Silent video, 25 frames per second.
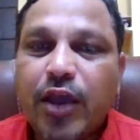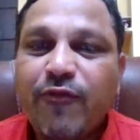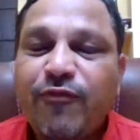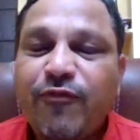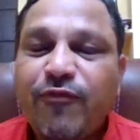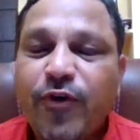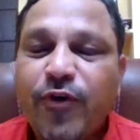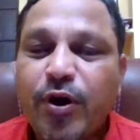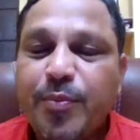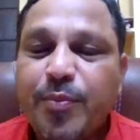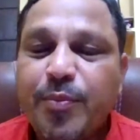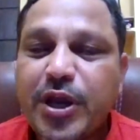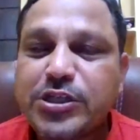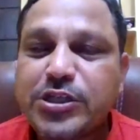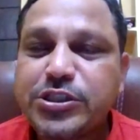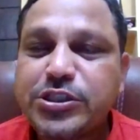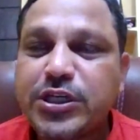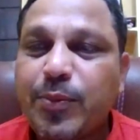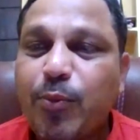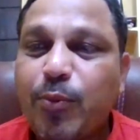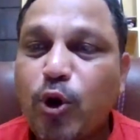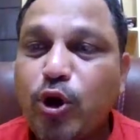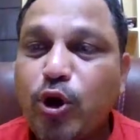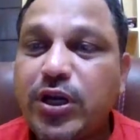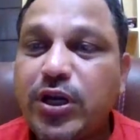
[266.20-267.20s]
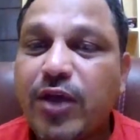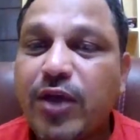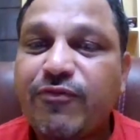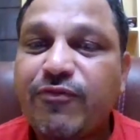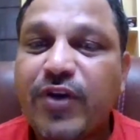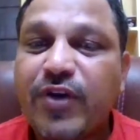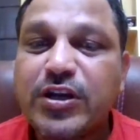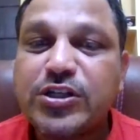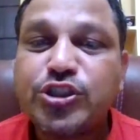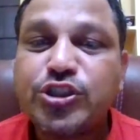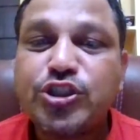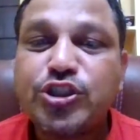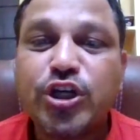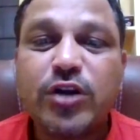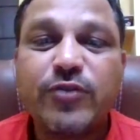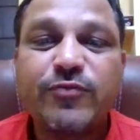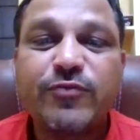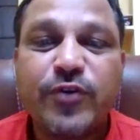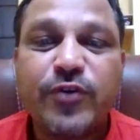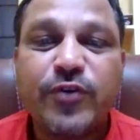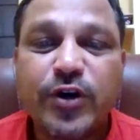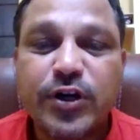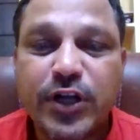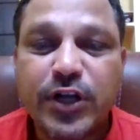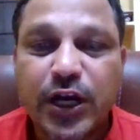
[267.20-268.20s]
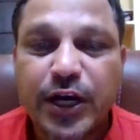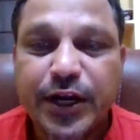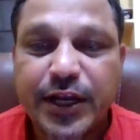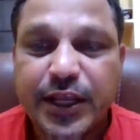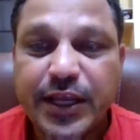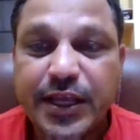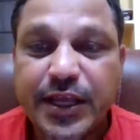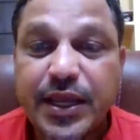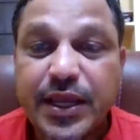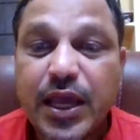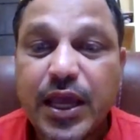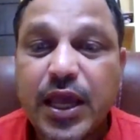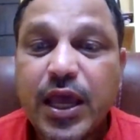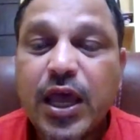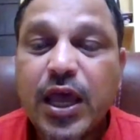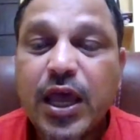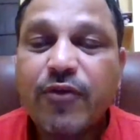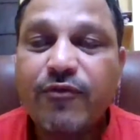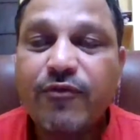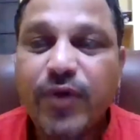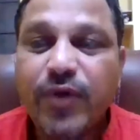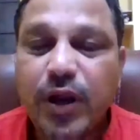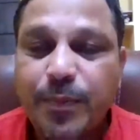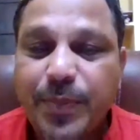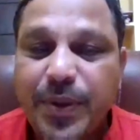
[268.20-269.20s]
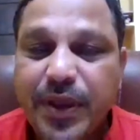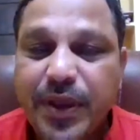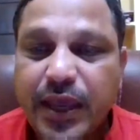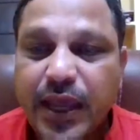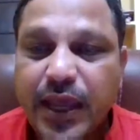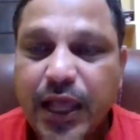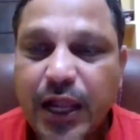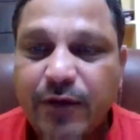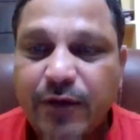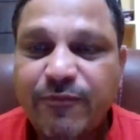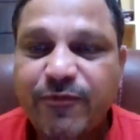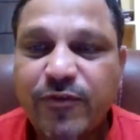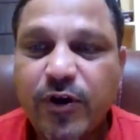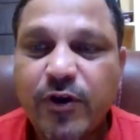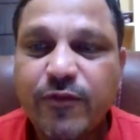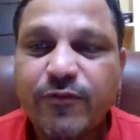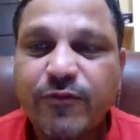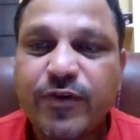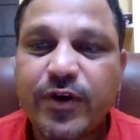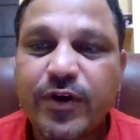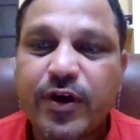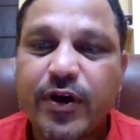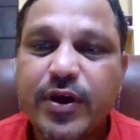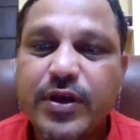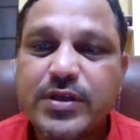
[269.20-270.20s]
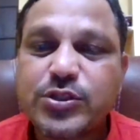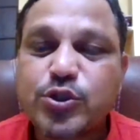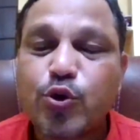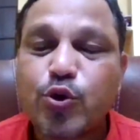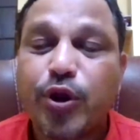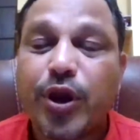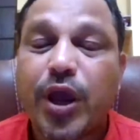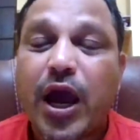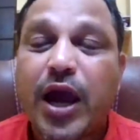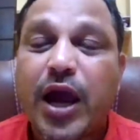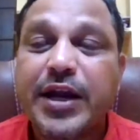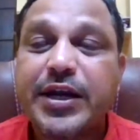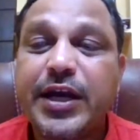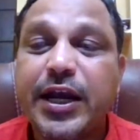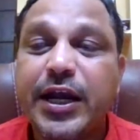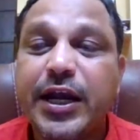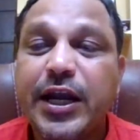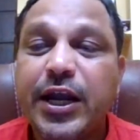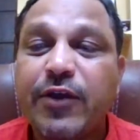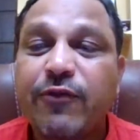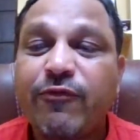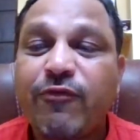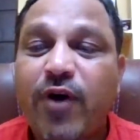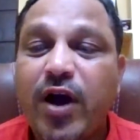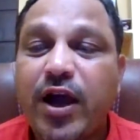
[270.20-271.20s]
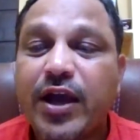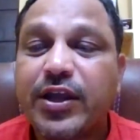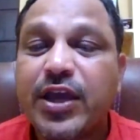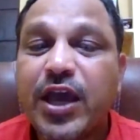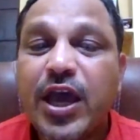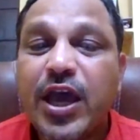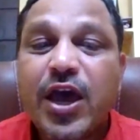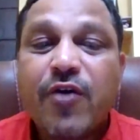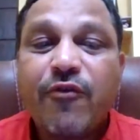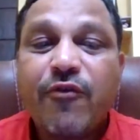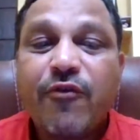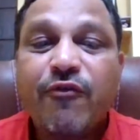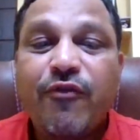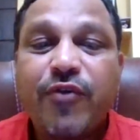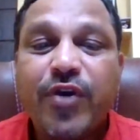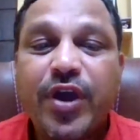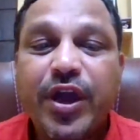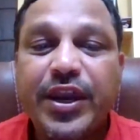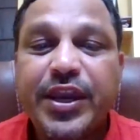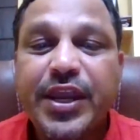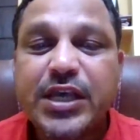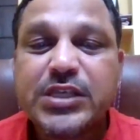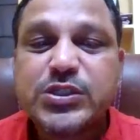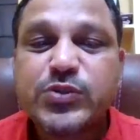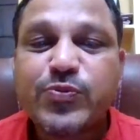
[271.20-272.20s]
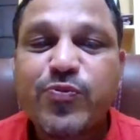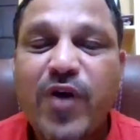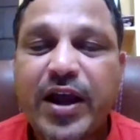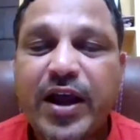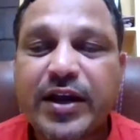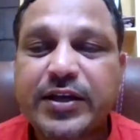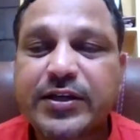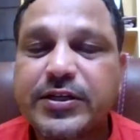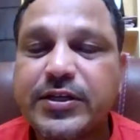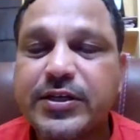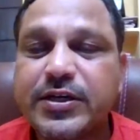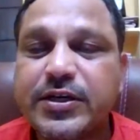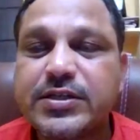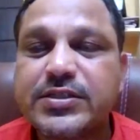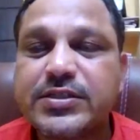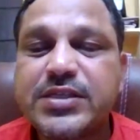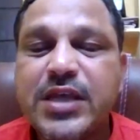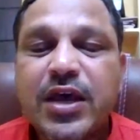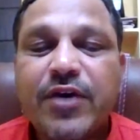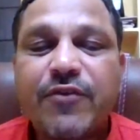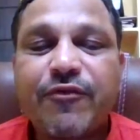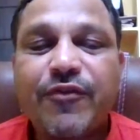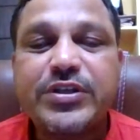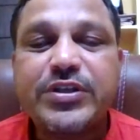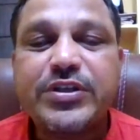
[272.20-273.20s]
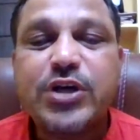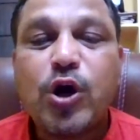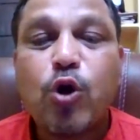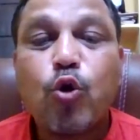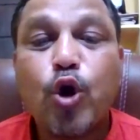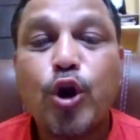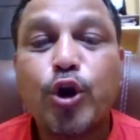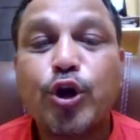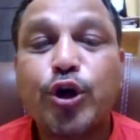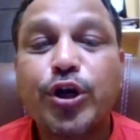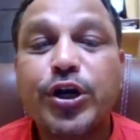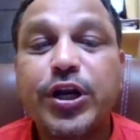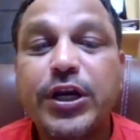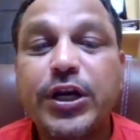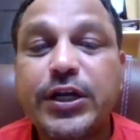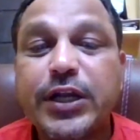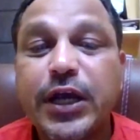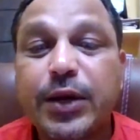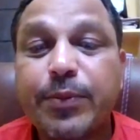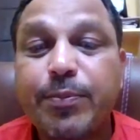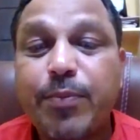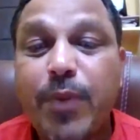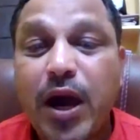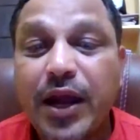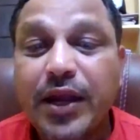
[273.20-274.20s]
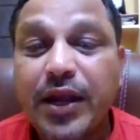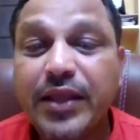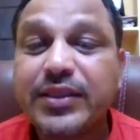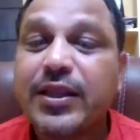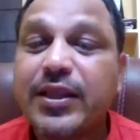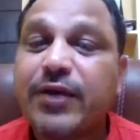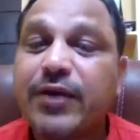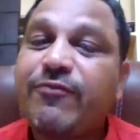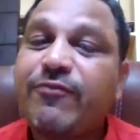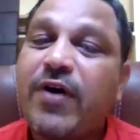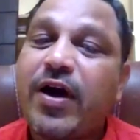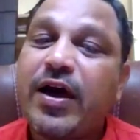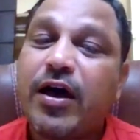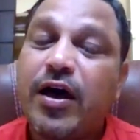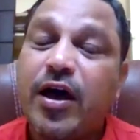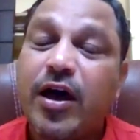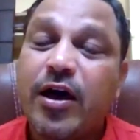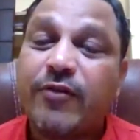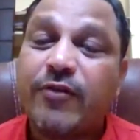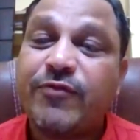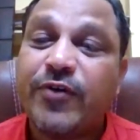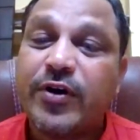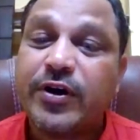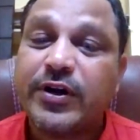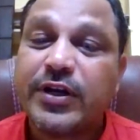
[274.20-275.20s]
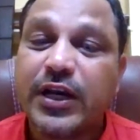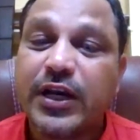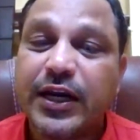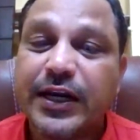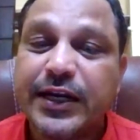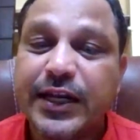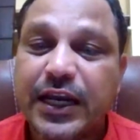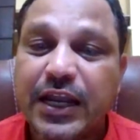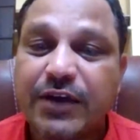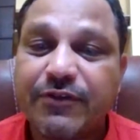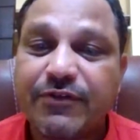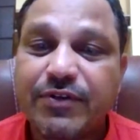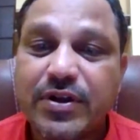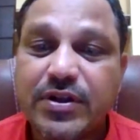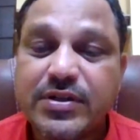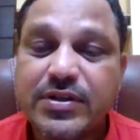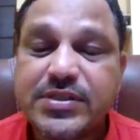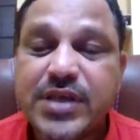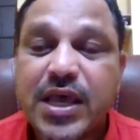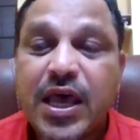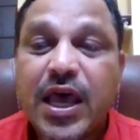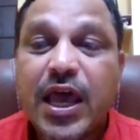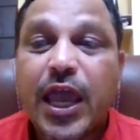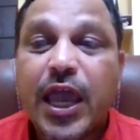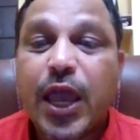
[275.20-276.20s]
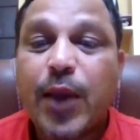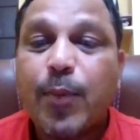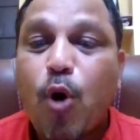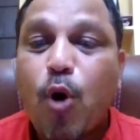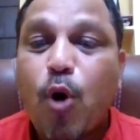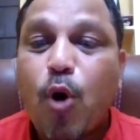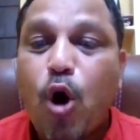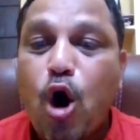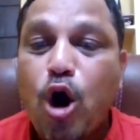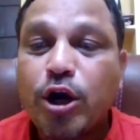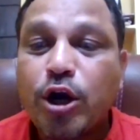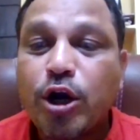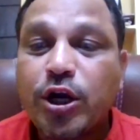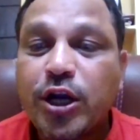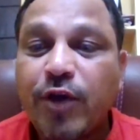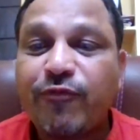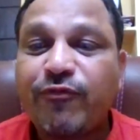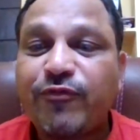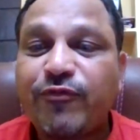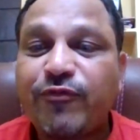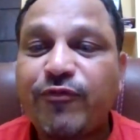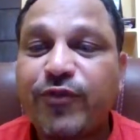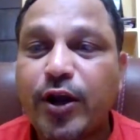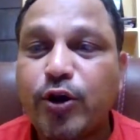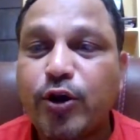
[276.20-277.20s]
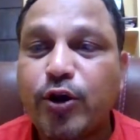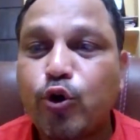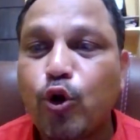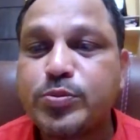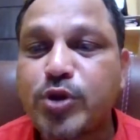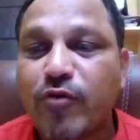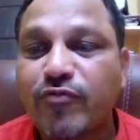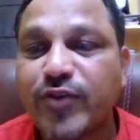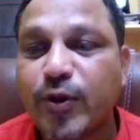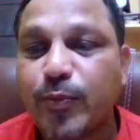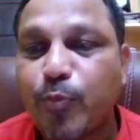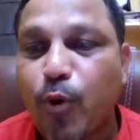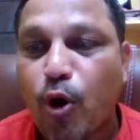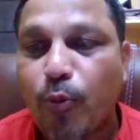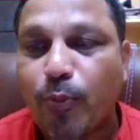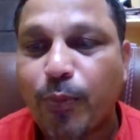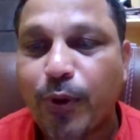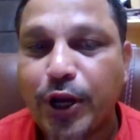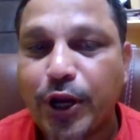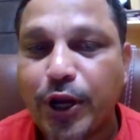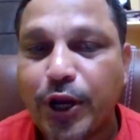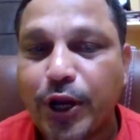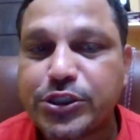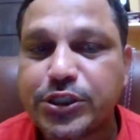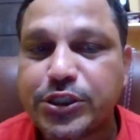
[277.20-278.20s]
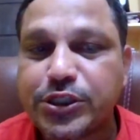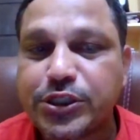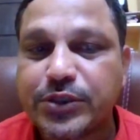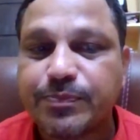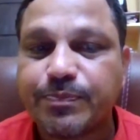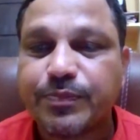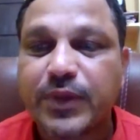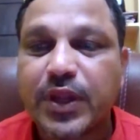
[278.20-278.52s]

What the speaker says: Information about differential fertility will be helpful for us to identify various factors which are going to determine the fertility levels among different groups of the population.